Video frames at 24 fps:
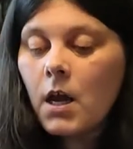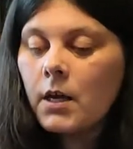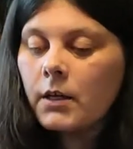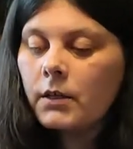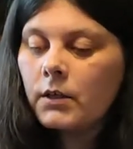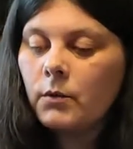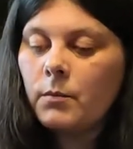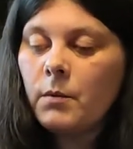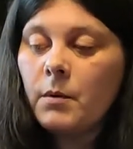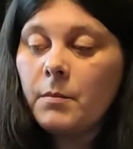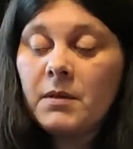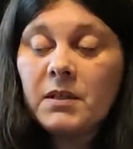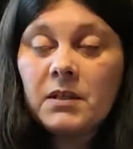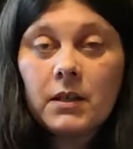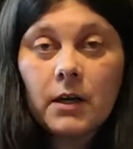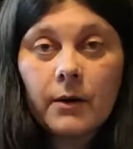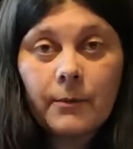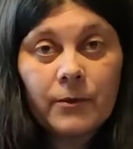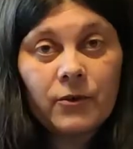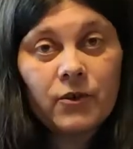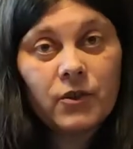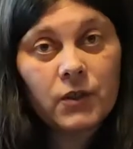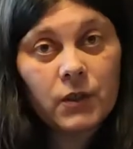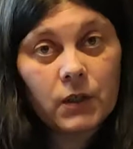So maybe start
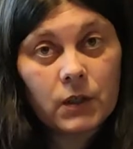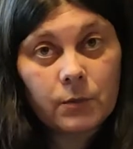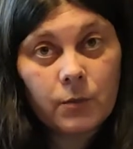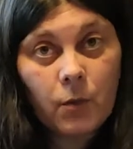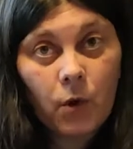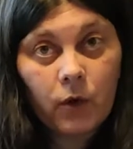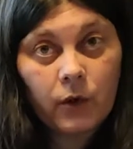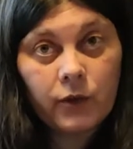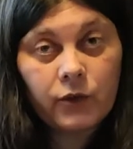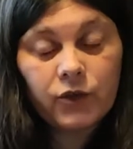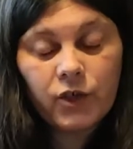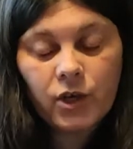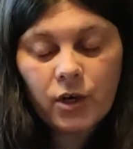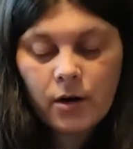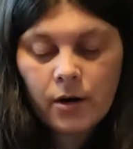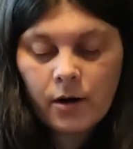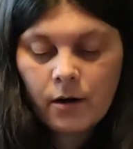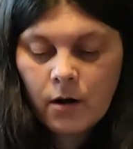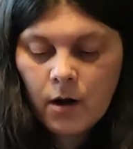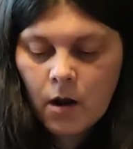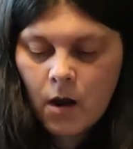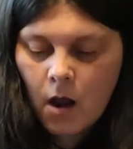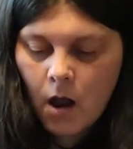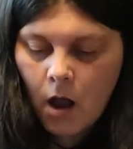with just a smaller
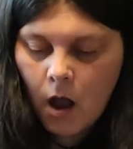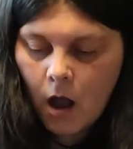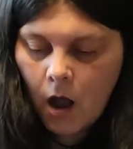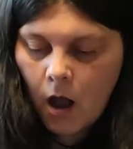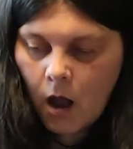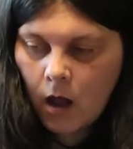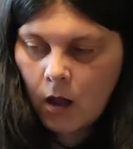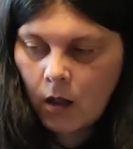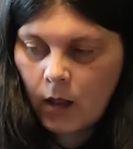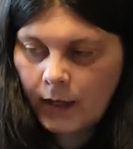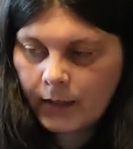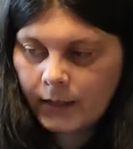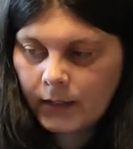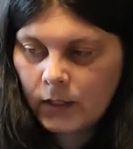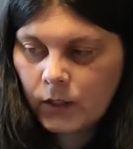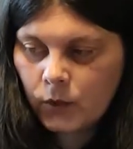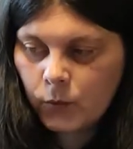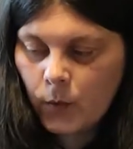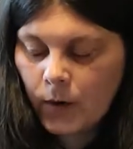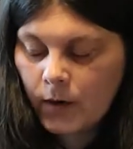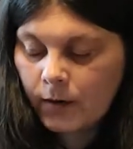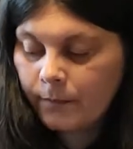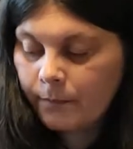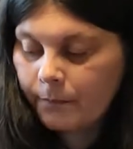jar, uh, like this
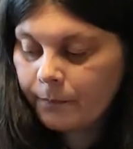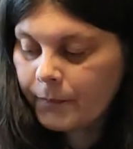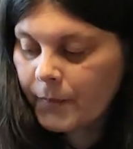one.